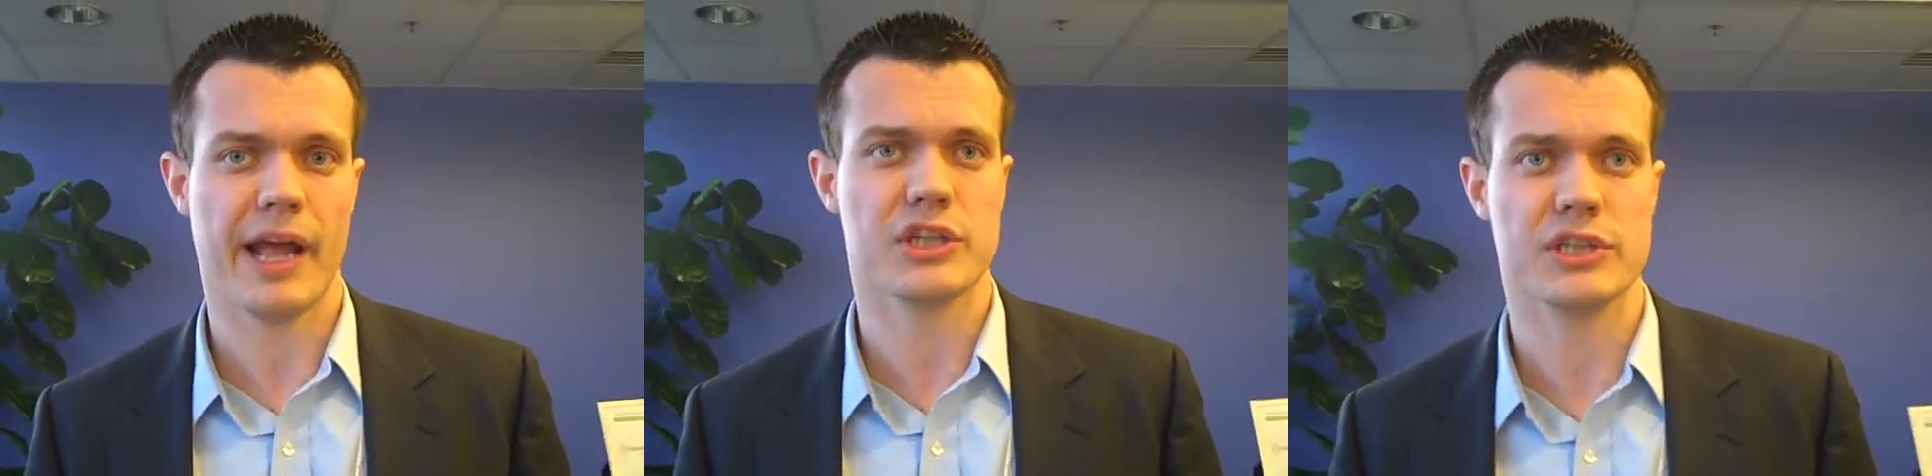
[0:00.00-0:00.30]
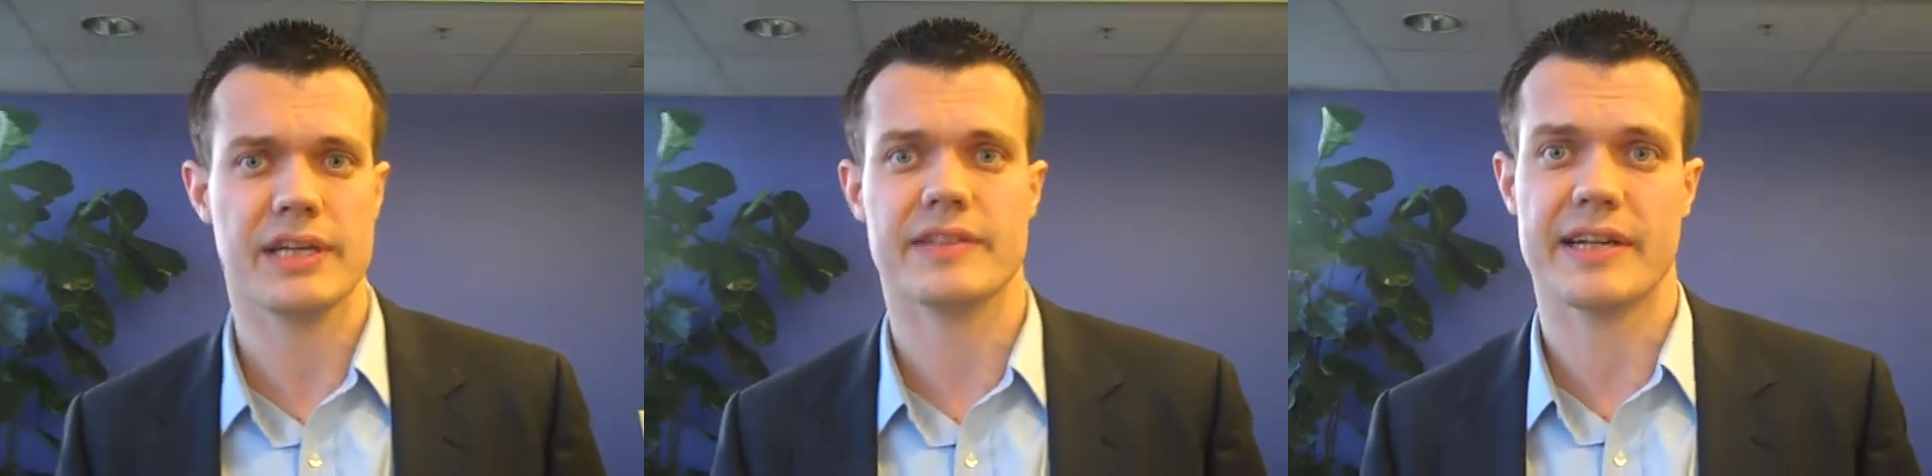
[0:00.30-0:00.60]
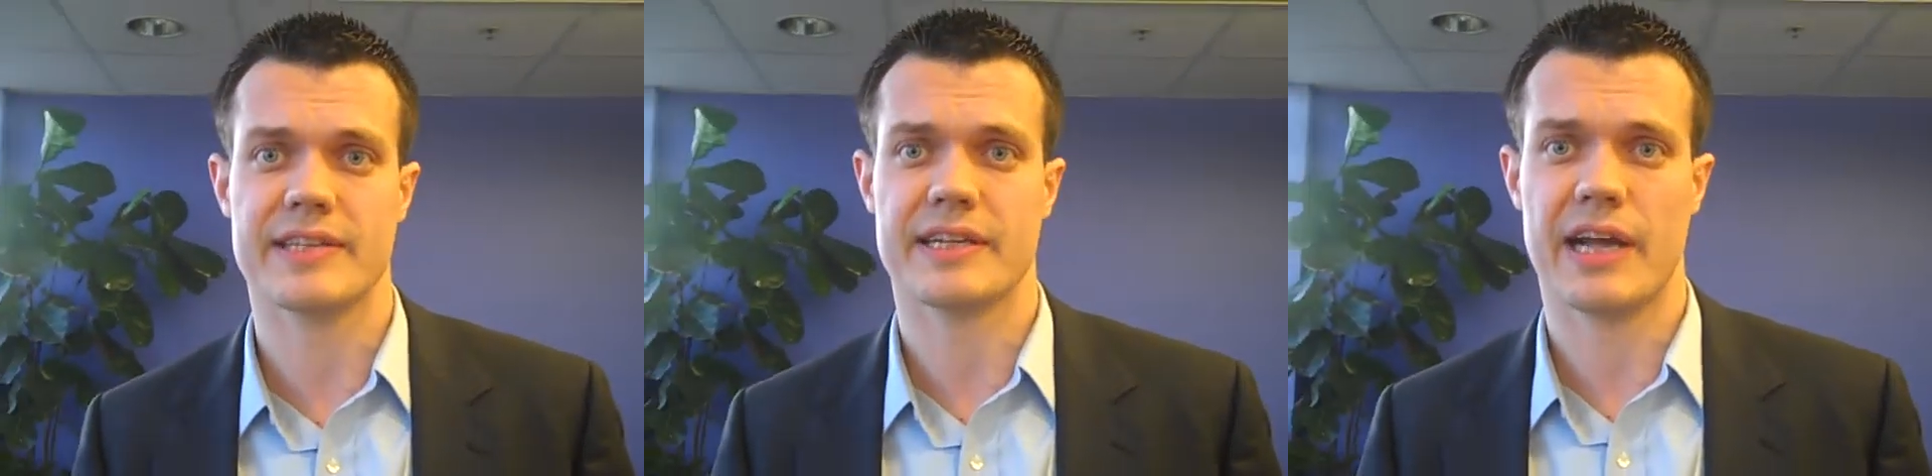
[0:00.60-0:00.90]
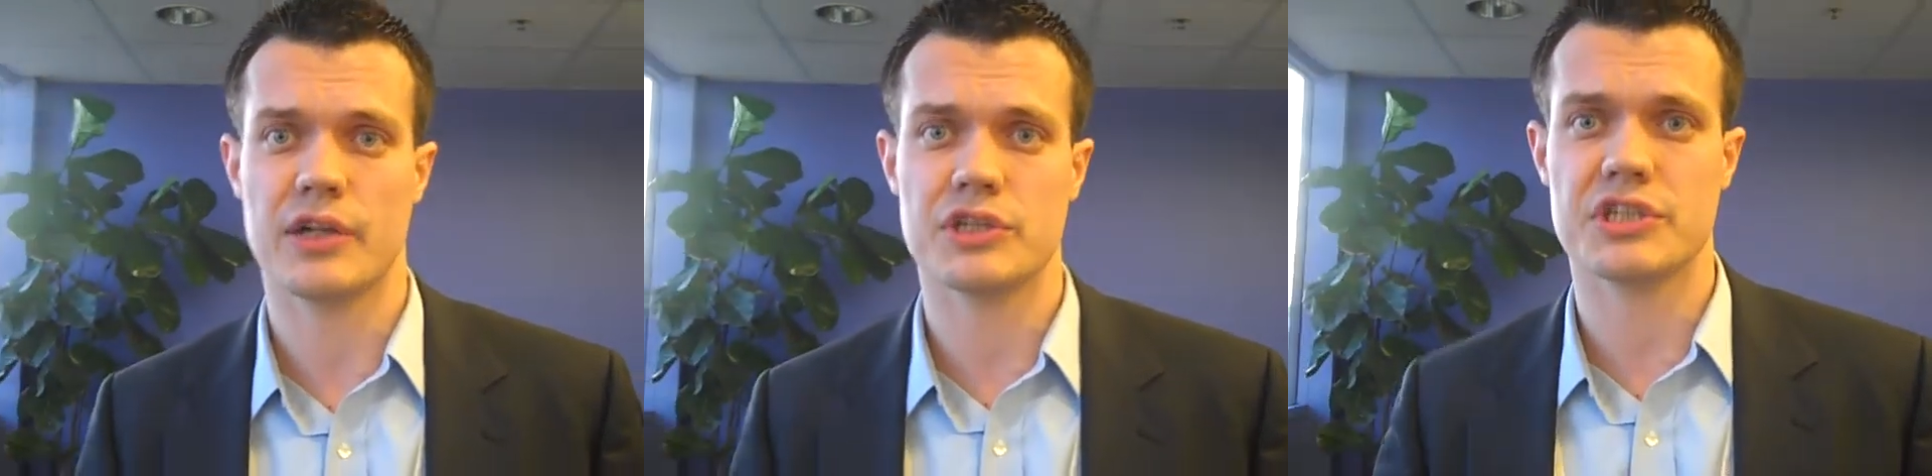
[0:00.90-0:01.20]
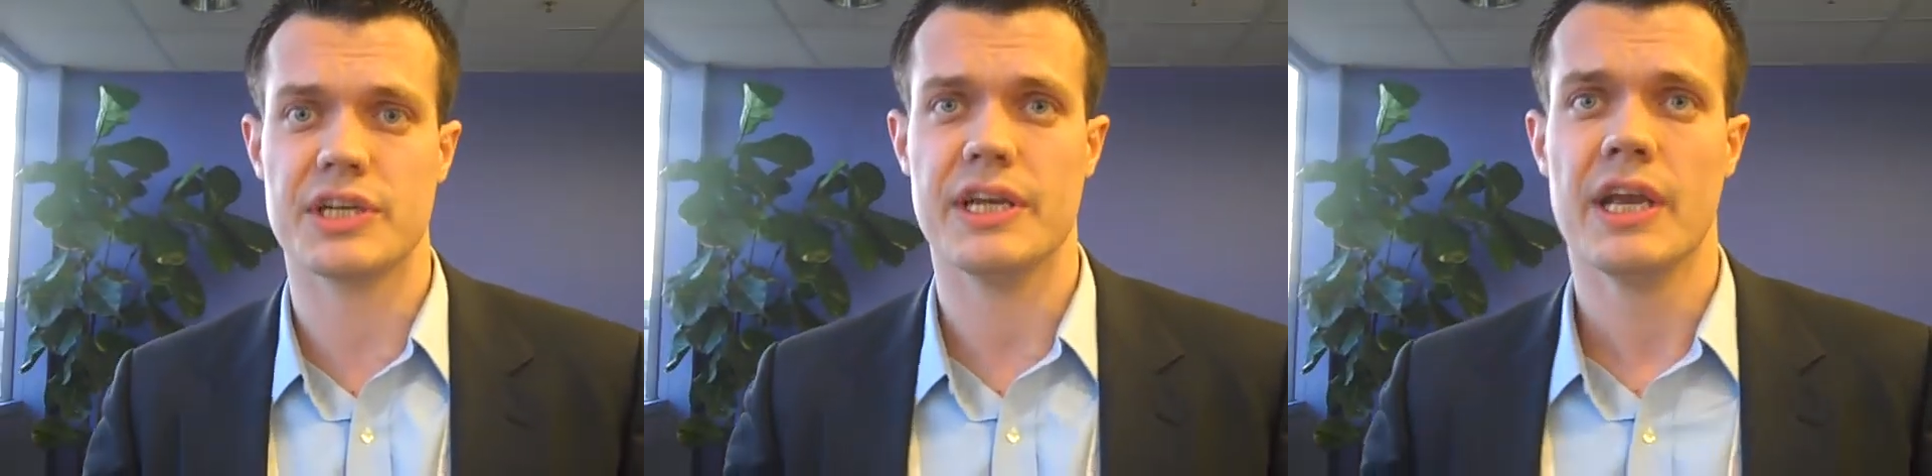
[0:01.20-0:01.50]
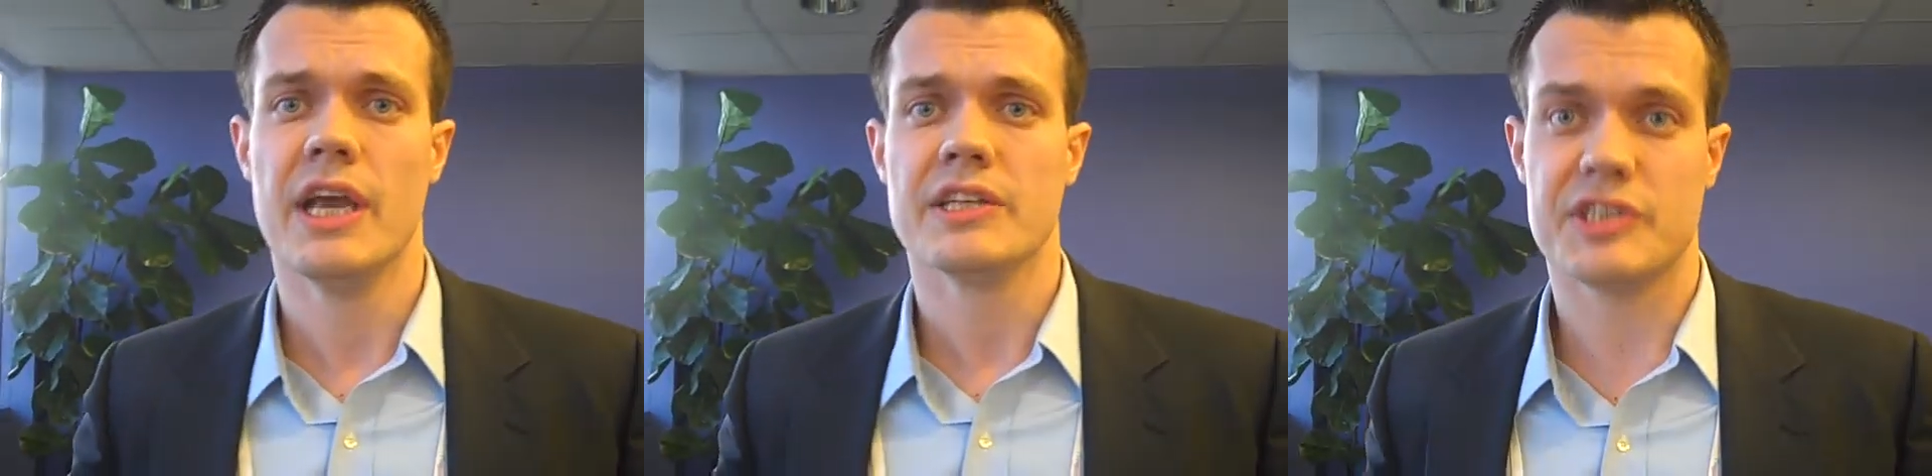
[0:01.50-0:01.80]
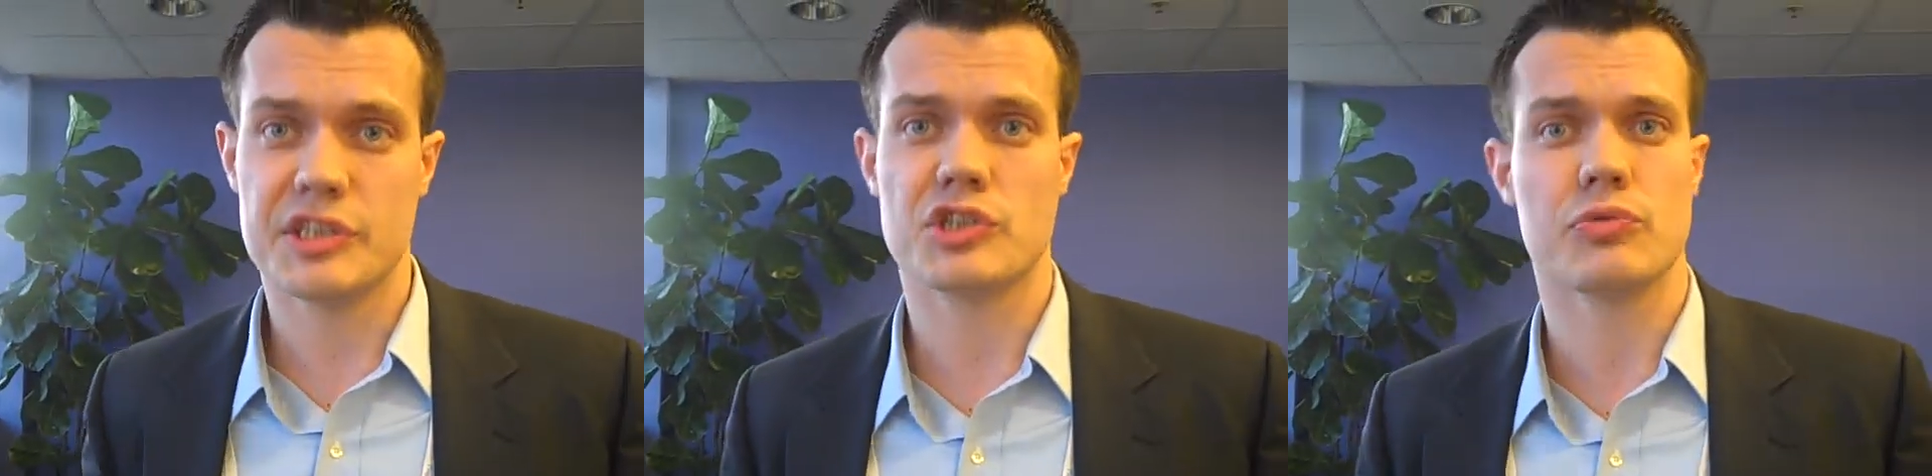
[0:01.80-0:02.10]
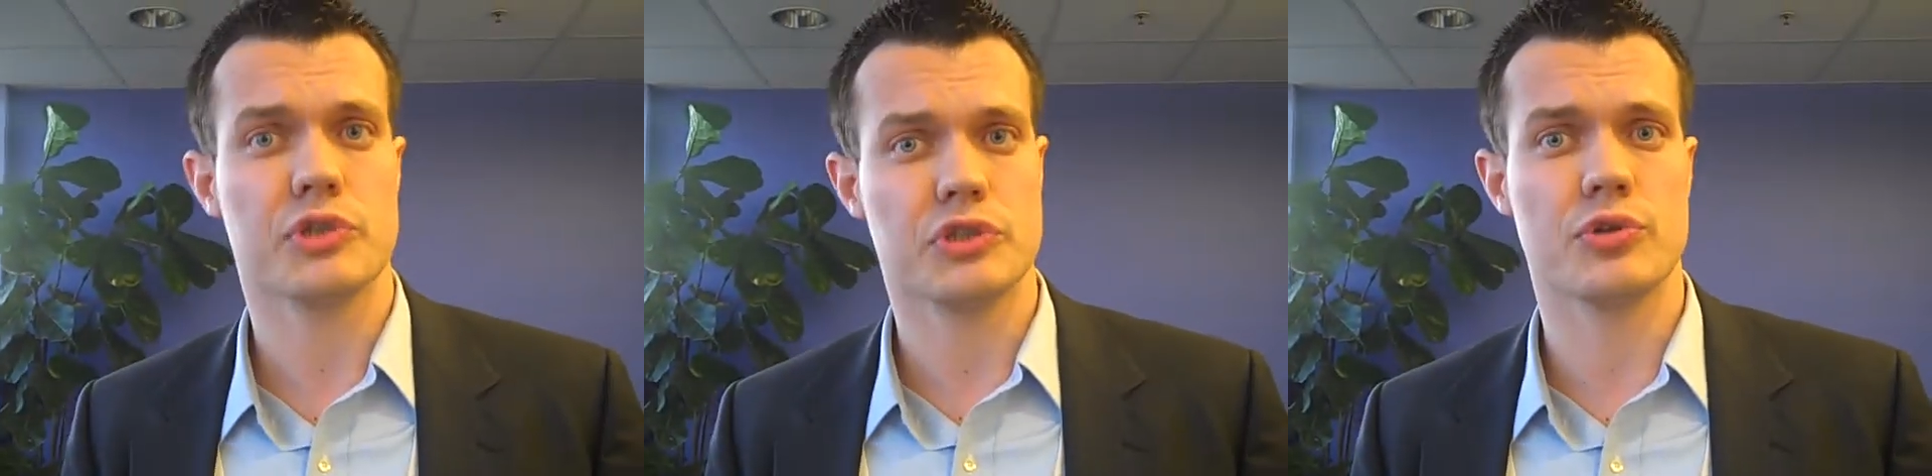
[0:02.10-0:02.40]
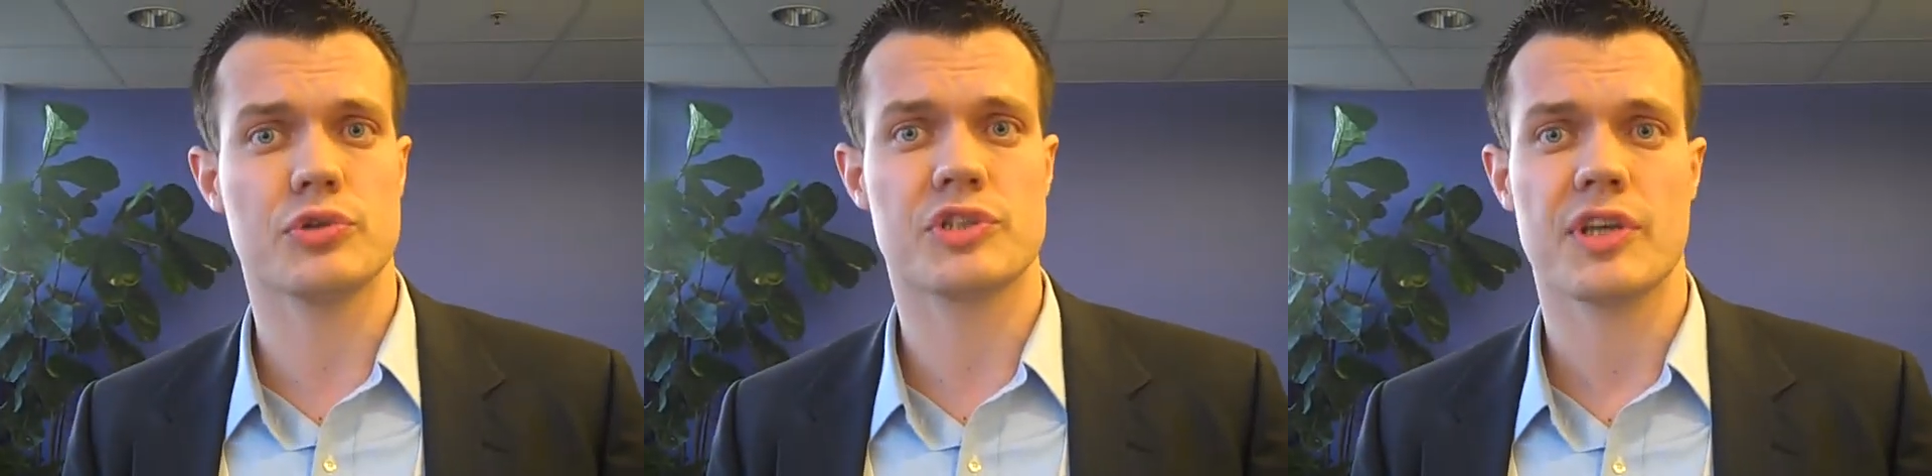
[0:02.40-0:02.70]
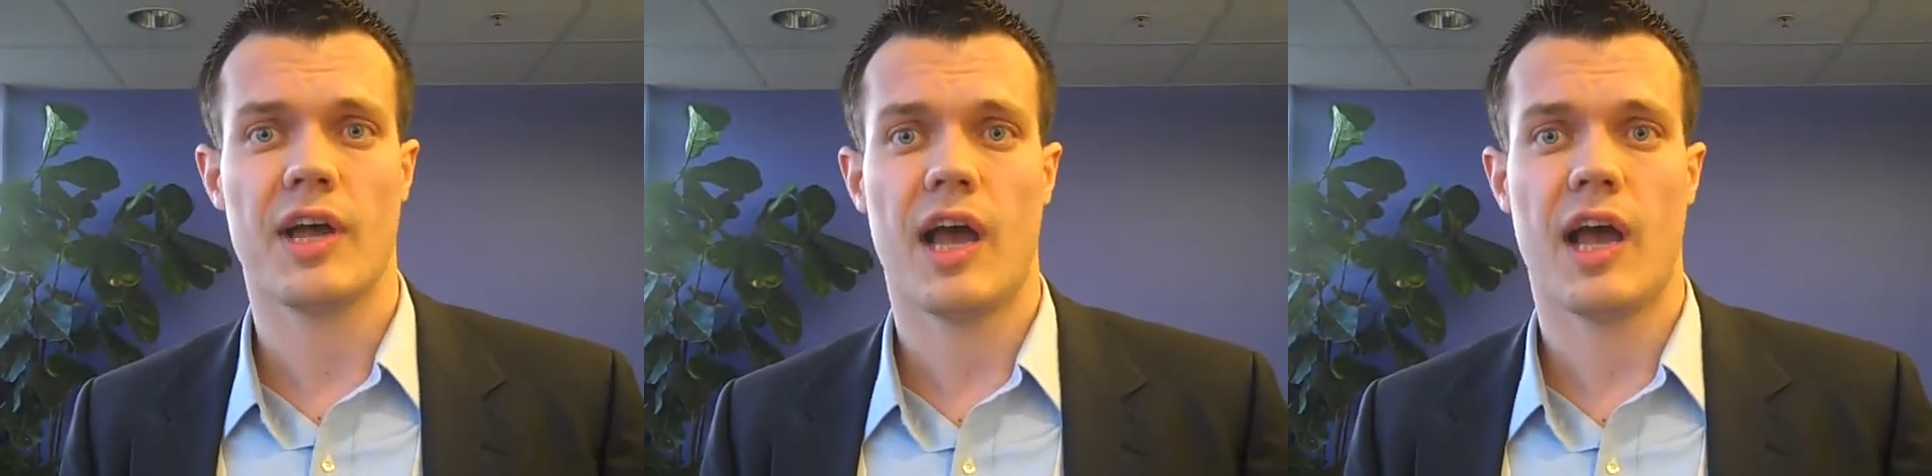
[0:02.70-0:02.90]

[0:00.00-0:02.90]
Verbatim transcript: actually, and that technology seeks to reduce